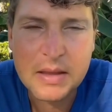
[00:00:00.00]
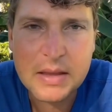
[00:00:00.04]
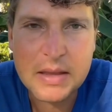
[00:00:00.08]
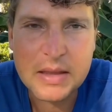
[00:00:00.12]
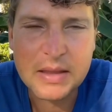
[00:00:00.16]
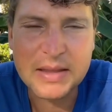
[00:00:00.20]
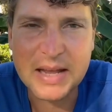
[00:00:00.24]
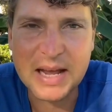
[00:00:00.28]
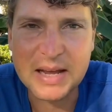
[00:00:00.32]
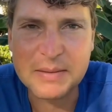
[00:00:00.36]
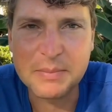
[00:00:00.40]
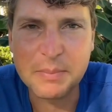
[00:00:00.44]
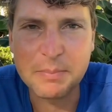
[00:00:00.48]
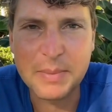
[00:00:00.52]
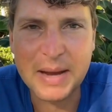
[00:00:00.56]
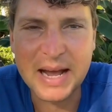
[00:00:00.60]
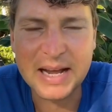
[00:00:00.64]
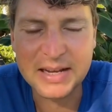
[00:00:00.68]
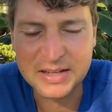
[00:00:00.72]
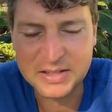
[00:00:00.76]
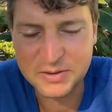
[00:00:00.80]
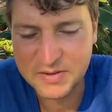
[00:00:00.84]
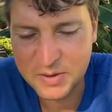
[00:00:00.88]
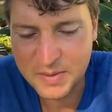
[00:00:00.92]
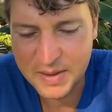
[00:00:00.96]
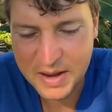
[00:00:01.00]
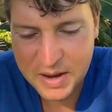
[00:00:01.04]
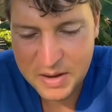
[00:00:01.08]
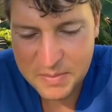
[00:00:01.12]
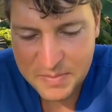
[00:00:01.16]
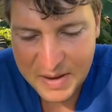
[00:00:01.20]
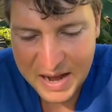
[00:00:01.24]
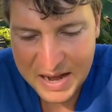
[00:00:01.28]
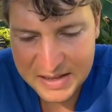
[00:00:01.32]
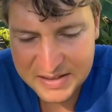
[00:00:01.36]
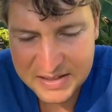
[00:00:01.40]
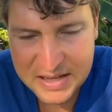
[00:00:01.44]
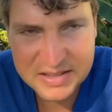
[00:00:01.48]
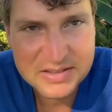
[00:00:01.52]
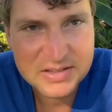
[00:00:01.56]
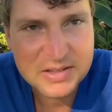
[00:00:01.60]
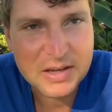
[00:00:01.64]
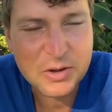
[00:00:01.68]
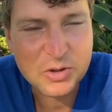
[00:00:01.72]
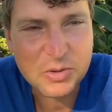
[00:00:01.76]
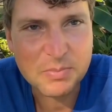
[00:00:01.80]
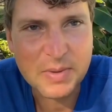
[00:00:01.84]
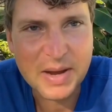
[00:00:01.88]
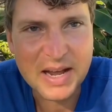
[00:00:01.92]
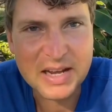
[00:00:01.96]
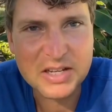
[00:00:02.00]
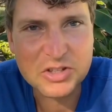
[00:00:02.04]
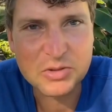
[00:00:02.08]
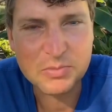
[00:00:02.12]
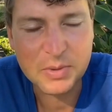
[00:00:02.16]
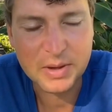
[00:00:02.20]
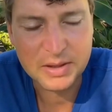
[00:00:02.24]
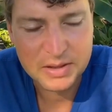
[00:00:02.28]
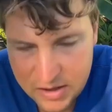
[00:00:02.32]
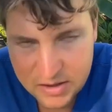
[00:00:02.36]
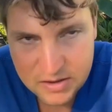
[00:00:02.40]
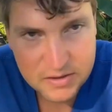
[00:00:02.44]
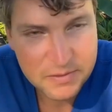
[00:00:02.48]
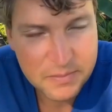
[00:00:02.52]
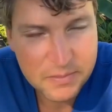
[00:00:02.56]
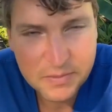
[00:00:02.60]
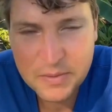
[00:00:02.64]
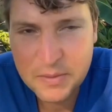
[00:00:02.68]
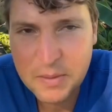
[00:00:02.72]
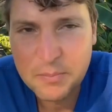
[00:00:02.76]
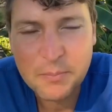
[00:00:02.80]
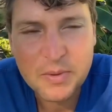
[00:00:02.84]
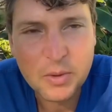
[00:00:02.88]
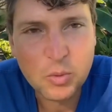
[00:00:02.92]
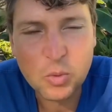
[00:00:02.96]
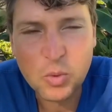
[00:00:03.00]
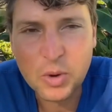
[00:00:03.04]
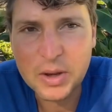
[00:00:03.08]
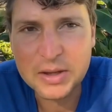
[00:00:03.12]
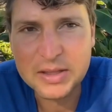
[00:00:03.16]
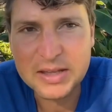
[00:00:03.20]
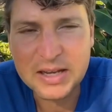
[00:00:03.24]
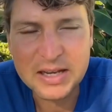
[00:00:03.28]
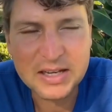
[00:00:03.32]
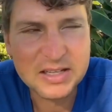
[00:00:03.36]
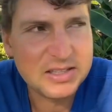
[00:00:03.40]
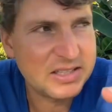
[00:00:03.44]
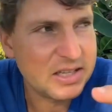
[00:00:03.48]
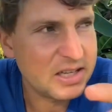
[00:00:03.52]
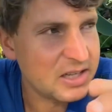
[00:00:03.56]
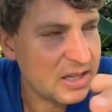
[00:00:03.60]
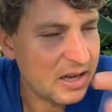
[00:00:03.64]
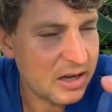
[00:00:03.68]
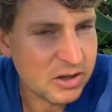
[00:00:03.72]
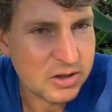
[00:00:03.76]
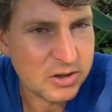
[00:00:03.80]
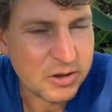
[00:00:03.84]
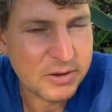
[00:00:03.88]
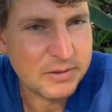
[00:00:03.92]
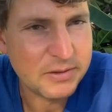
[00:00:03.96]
They have a massive amount of assets under management. But one thing is clear.